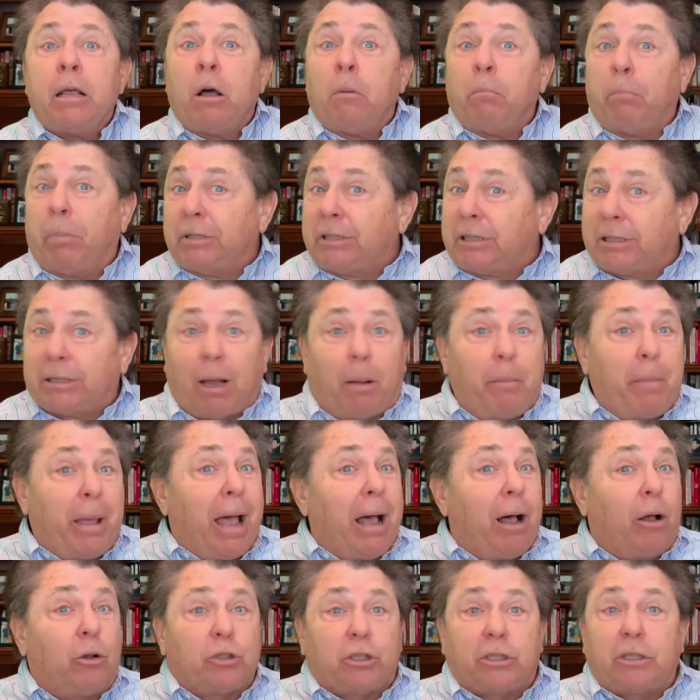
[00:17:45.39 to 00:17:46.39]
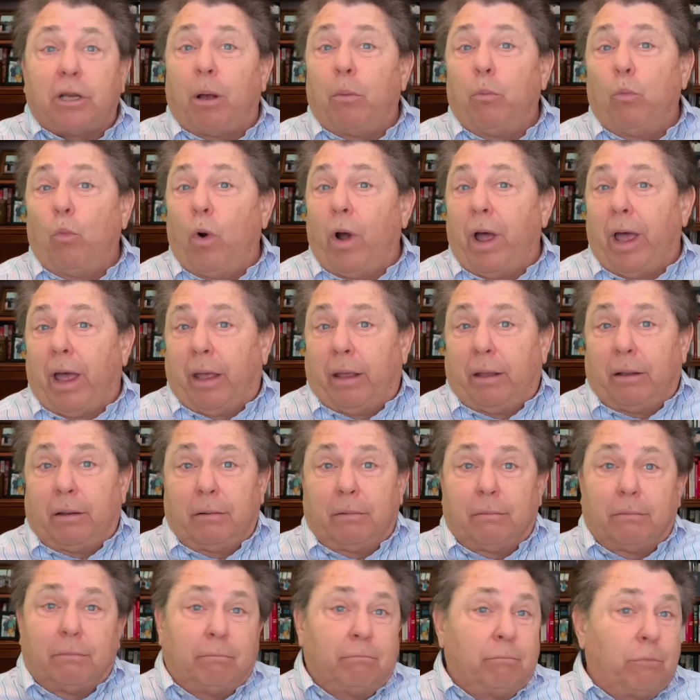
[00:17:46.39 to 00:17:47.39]
but somehow, some way,
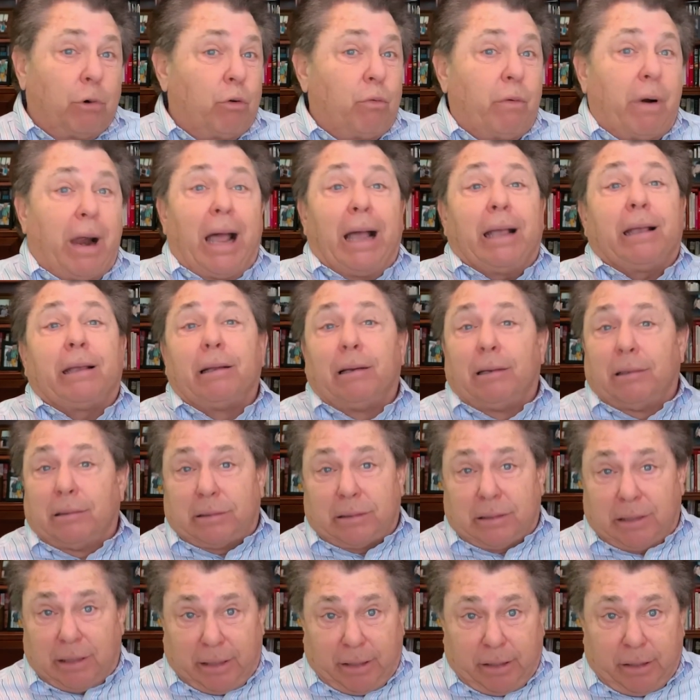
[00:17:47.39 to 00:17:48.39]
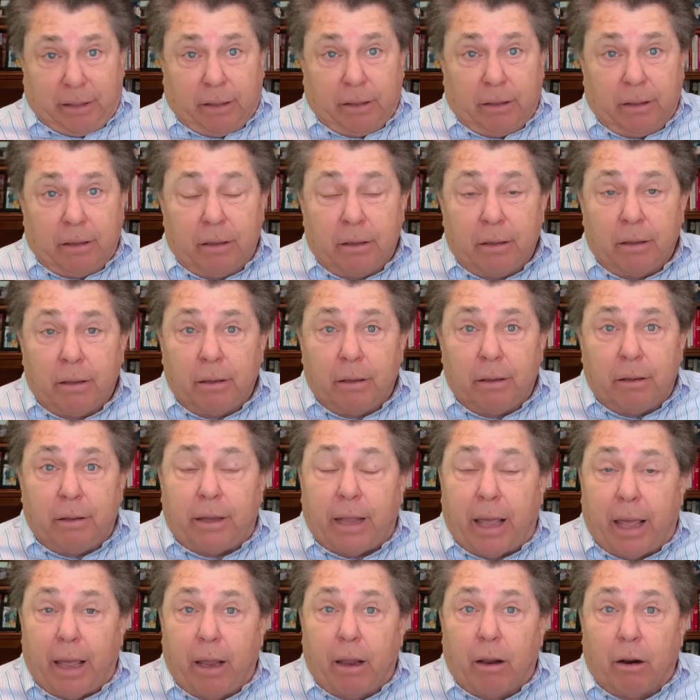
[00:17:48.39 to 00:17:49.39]
miraculously,
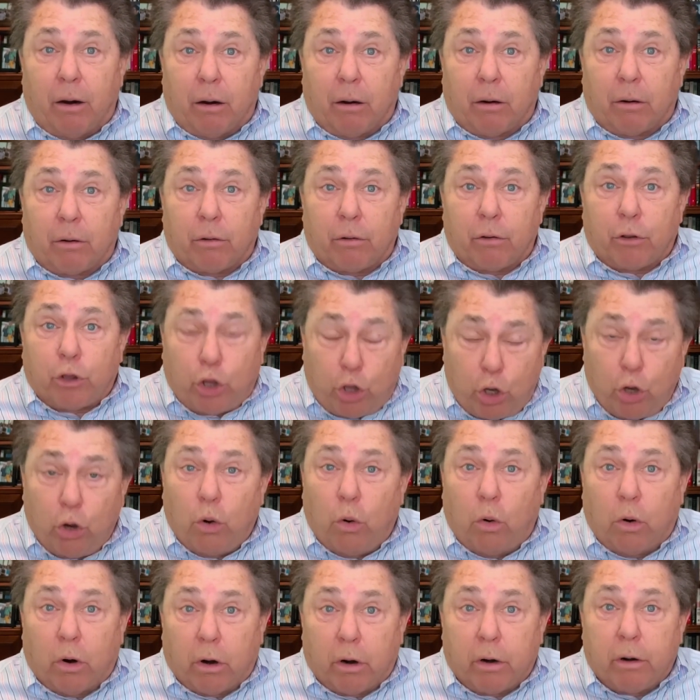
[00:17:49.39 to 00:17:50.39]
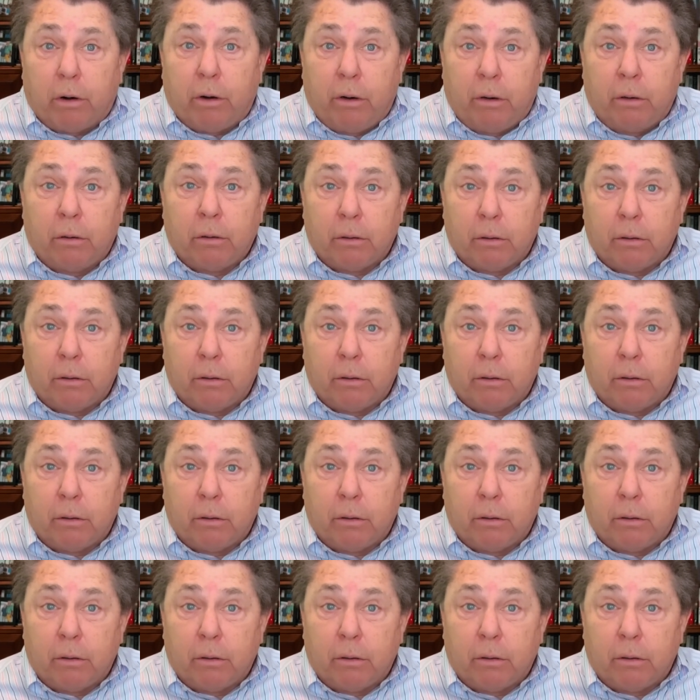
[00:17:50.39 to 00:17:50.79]
they're cured,